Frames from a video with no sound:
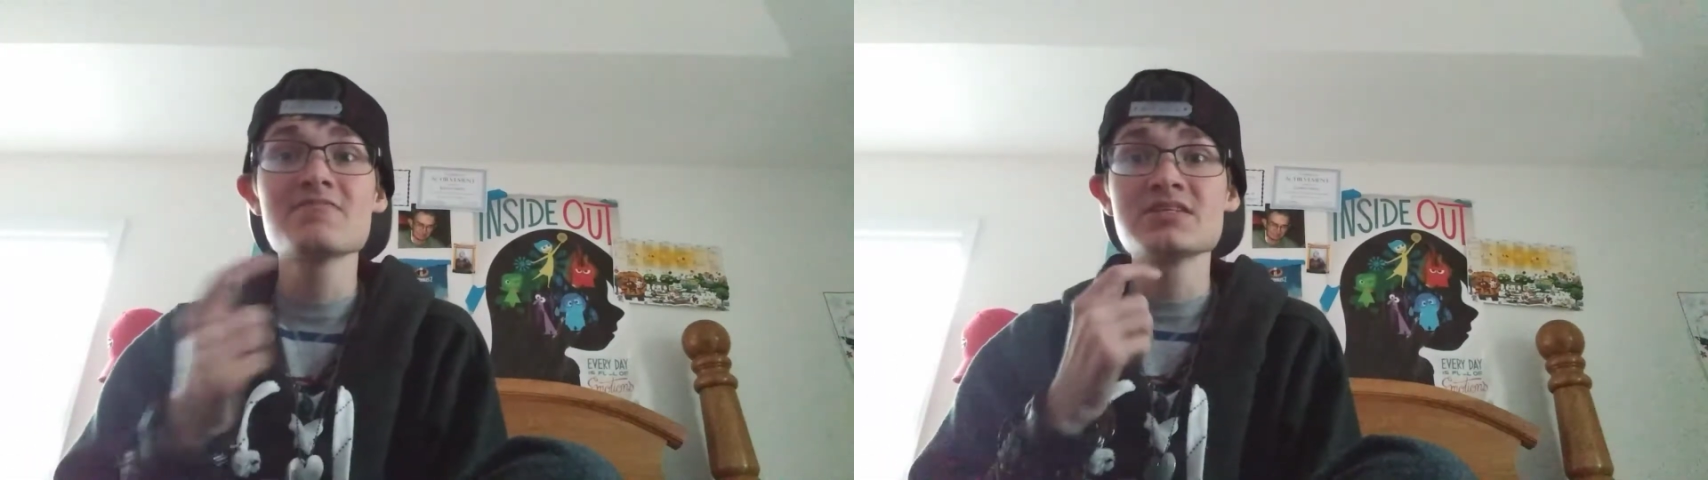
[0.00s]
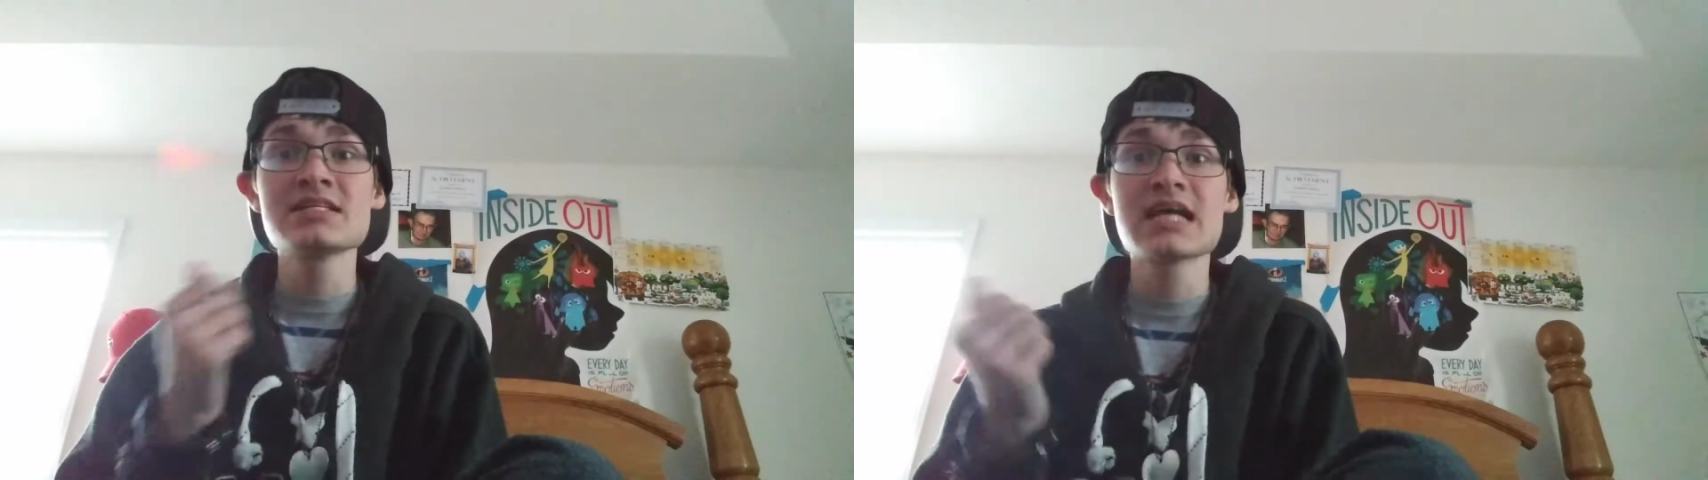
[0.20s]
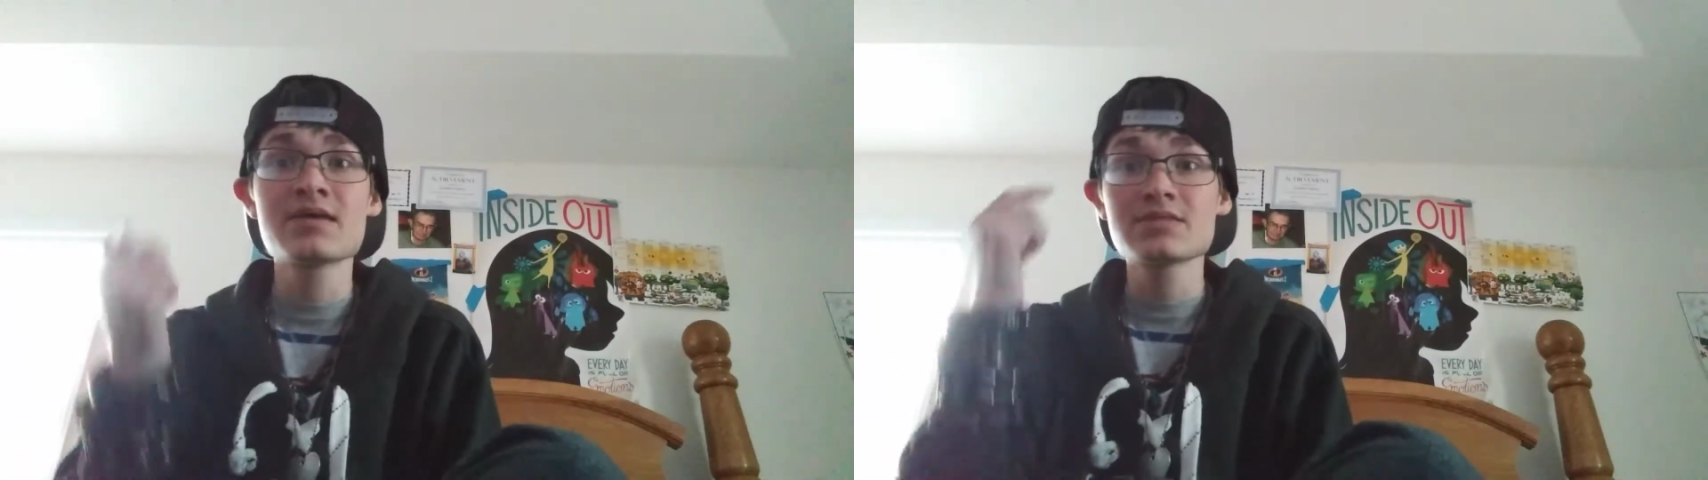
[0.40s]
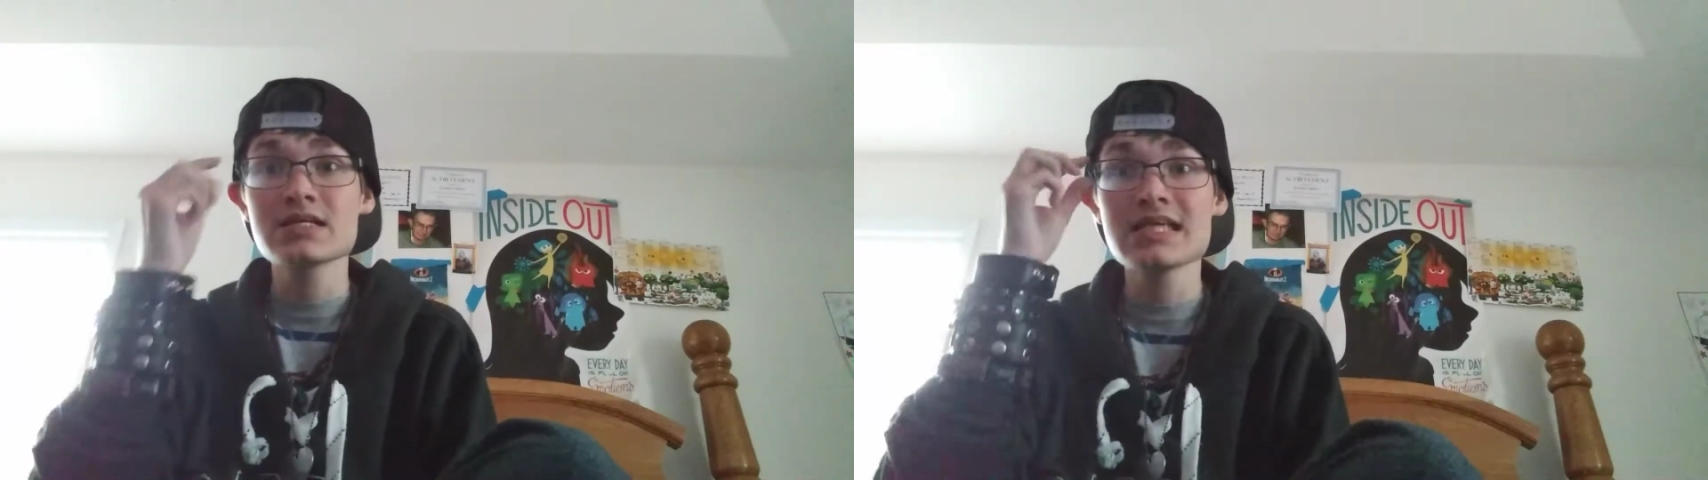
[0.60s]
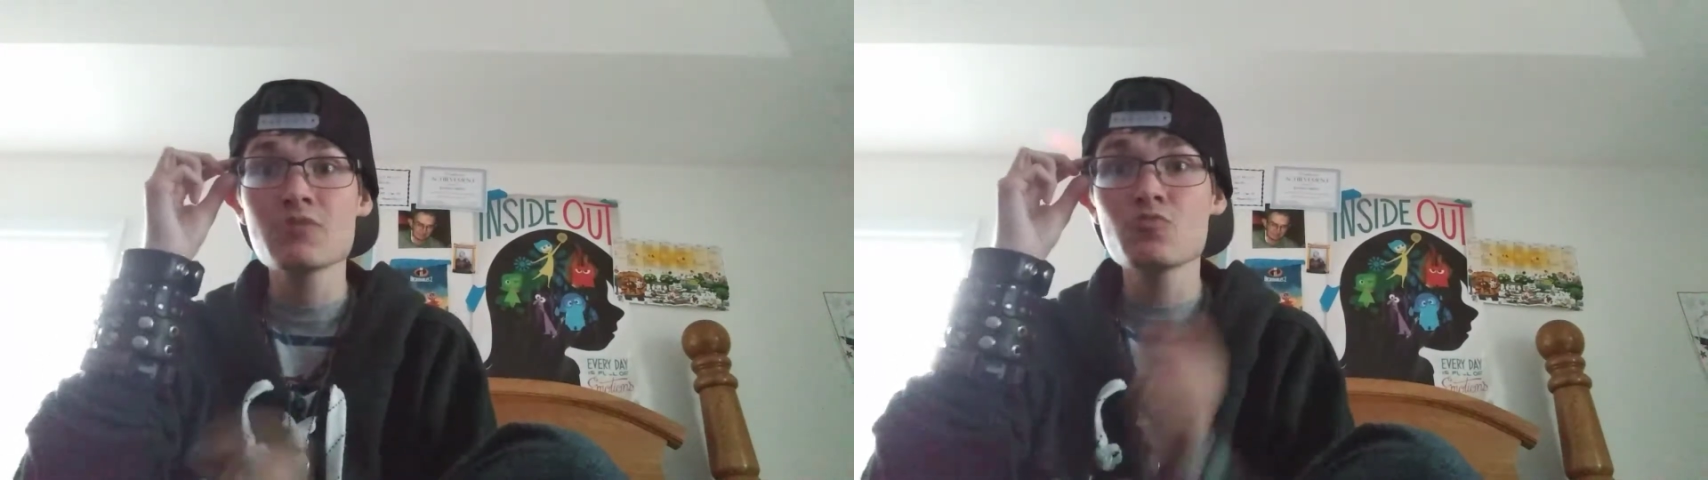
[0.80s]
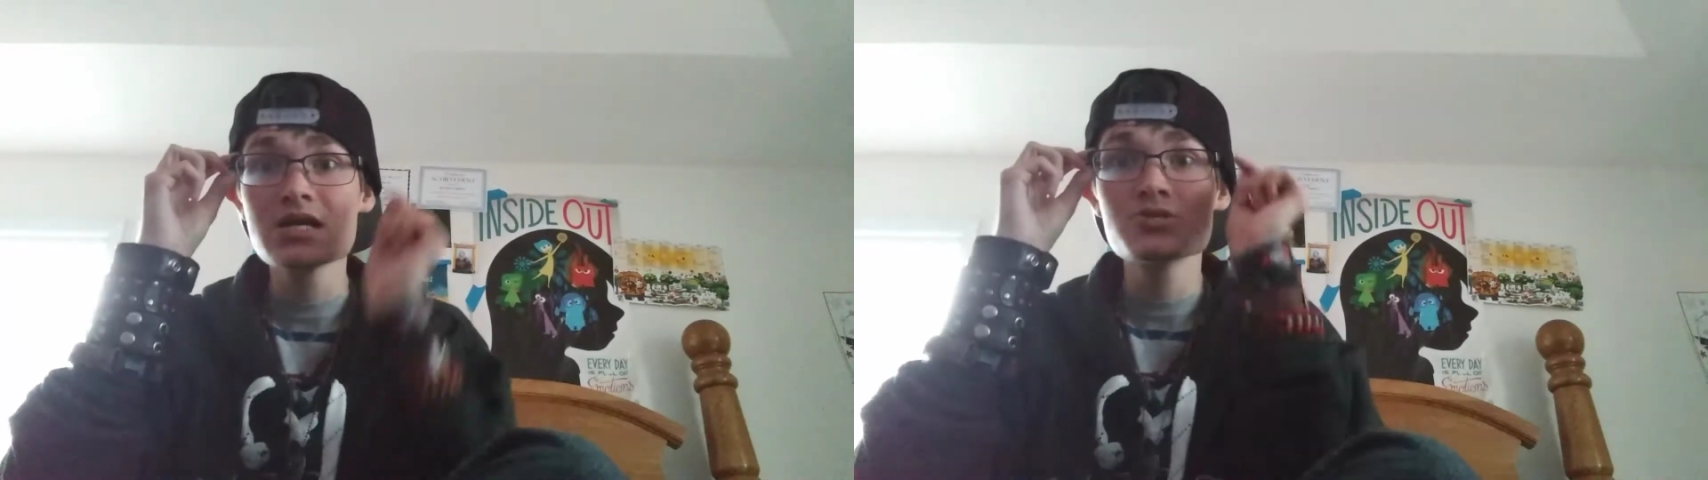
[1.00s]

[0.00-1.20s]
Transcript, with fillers: ten times because I had water